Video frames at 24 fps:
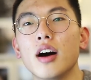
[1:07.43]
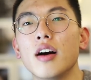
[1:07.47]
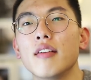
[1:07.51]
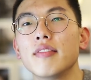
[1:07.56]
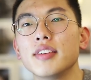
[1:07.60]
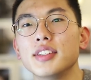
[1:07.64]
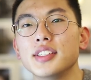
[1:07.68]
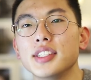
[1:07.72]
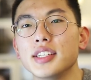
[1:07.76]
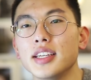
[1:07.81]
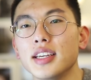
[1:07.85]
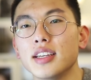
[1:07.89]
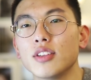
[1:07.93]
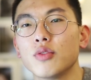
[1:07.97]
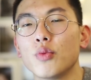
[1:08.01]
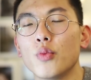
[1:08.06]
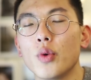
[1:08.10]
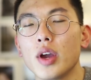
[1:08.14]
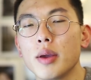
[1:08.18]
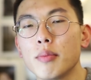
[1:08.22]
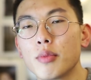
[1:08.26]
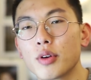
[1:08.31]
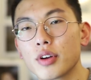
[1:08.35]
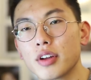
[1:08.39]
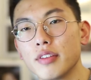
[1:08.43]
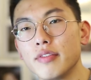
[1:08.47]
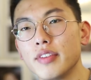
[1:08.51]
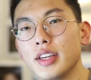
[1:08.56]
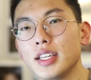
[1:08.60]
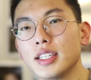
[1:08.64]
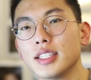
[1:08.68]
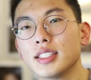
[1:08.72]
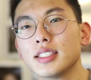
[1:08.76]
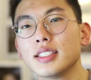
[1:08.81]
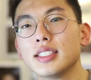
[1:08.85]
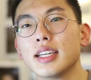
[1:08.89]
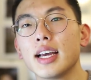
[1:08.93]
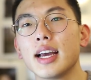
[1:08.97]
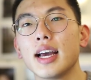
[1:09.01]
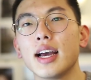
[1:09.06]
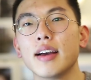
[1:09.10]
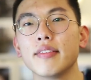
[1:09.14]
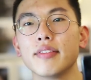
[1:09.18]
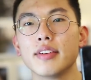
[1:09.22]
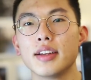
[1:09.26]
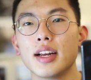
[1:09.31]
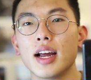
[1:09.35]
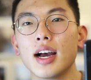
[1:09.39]
Obviously, it's way more convenient to
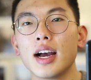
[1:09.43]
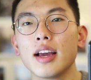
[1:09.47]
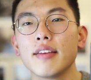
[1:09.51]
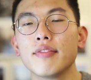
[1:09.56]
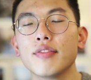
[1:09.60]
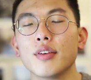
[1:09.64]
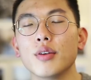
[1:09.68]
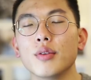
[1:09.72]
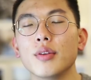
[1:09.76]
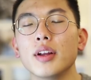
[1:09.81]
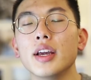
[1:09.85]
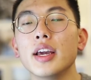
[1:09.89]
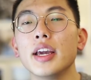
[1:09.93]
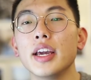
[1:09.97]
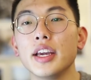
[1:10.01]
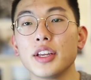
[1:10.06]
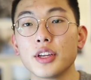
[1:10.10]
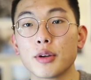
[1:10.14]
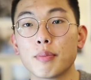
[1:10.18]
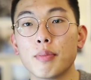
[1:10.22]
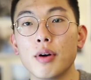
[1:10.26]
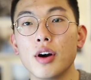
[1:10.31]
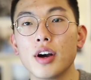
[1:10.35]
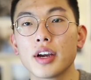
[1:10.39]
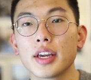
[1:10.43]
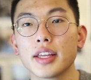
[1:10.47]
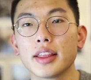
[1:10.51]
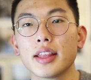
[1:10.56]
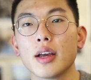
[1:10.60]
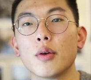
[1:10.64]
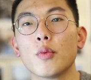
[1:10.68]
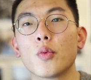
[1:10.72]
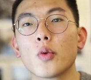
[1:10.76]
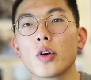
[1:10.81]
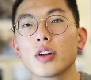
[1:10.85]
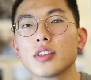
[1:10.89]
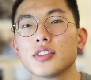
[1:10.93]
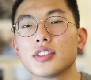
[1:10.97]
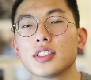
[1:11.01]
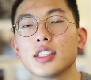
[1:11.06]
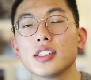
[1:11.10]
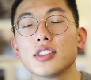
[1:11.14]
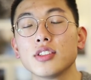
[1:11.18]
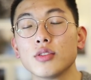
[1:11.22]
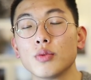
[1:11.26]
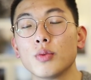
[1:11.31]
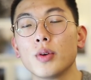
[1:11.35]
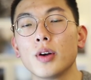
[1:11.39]
have an iPhone in your pocket that works
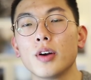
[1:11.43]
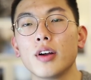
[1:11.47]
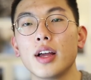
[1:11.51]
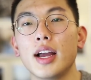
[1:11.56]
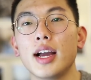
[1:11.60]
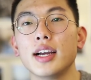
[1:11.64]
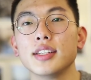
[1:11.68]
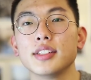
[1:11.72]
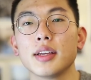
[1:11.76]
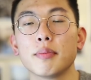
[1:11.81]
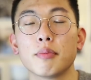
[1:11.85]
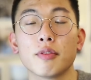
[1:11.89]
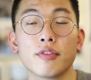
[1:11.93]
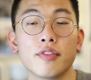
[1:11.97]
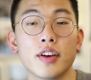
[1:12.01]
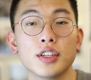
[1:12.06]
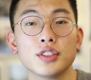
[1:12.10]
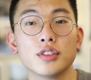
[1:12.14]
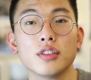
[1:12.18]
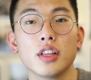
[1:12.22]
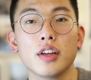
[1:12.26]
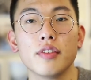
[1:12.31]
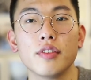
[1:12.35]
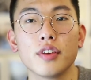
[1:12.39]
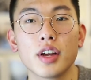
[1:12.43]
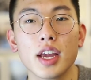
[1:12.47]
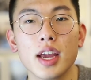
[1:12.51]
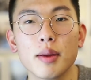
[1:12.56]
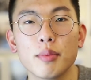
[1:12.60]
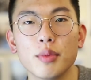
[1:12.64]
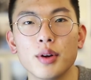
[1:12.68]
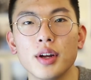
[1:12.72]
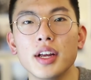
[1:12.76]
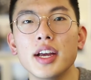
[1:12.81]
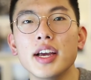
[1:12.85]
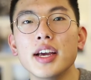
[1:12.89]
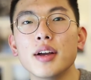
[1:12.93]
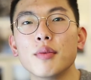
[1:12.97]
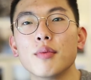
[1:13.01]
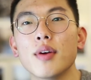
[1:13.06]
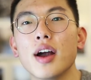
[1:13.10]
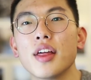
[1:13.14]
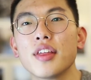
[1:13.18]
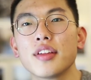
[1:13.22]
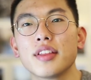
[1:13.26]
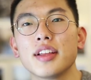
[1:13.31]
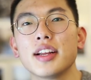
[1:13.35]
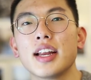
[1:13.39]
just as well as a professional level camera
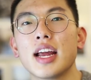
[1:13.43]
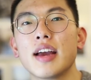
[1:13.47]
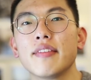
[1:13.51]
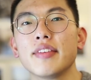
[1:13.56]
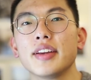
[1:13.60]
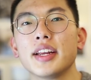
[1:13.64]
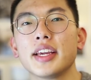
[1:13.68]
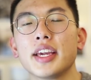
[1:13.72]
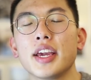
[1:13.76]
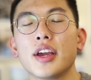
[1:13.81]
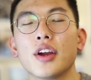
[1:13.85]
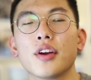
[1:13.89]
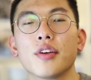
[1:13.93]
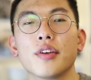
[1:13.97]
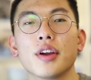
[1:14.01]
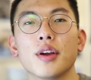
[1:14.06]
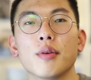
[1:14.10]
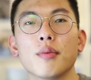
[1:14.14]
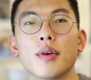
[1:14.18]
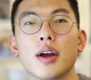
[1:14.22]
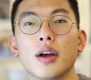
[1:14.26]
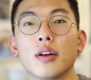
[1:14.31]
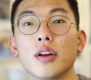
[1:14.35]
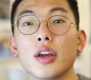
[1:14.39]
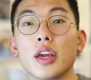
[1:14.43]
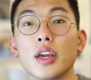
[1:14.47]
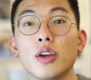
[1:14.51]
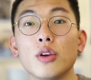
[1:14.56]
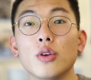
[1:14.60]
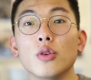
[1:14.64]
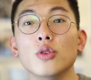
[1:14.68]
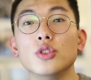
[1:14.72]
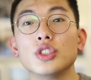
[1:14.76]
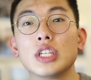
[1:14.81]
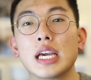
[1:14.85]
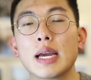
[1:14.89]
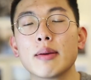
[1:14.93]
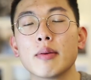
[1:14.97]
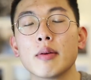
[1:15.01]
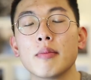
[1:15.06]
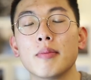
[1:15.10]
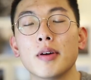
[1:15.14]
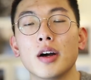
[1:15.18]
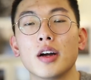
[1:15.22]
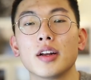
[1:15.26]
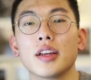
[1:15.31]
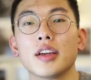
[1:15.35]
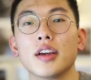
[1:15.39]
rather than having to carry around a huge camera
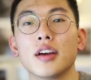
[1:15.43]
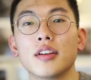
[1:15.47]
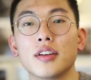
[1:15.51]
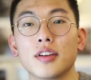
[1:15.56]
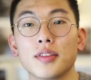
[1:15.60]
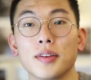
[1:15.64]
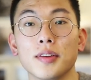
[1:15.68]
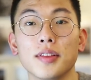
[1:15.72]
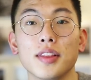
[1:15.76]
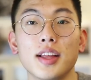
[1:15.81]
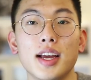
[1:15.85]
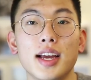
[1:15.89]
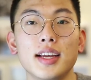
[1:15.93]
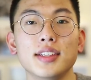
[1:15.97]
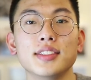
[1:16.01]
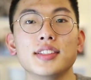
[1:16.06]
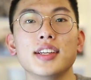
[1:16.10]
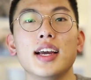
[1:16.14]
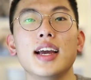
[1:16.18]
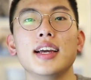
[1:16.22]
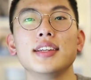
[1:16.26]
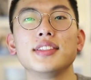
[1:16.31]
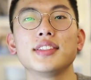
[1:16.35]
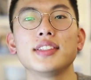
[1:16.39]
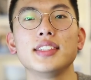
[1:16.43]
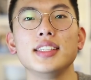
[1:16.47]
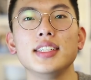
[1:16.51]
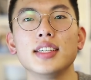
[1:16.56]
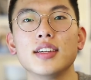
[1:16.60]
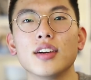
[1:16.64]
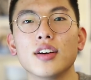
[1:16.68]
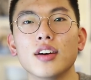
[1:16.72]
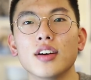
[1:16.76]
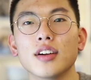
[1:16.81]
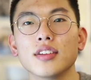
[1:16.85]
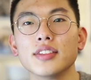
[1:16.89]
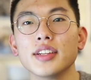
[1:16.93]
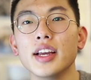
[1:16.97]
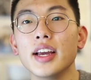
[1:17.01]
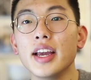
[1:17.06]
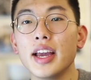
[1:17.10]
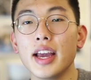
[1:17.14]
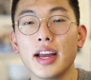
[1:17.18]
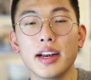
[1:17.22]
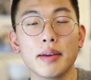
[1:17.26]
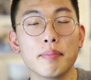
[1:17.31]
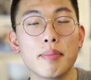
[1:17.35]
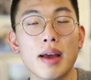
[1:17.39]
body, another lens, SD cards,
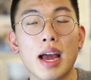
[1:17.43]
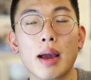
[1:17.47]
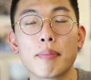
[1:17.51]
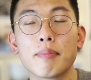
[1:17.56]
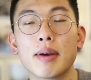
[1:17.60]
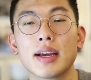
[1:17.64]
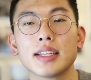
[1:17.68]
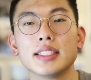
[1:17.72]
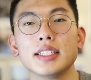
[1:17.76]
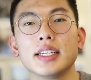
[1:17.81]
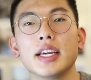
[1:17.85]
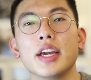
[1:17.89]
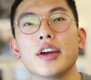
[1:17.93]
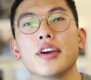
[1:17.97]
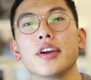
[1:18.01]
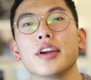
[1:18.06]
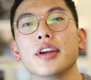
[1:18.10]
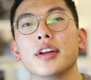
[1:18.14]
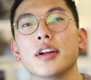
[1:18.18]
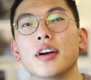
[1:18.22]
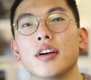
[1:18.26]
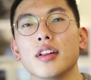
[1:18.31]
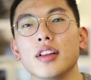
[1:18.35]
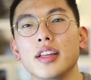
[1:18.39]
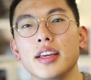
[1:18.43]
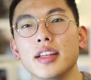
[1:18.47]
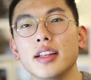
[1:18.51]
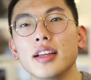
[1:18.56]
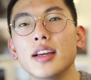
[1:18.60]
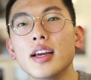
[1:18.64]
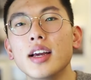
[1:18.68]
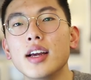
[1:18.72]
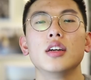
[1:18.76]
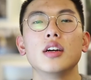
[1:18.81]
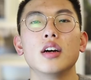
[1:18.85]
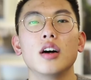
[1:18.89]
and a backpack to carry it all in.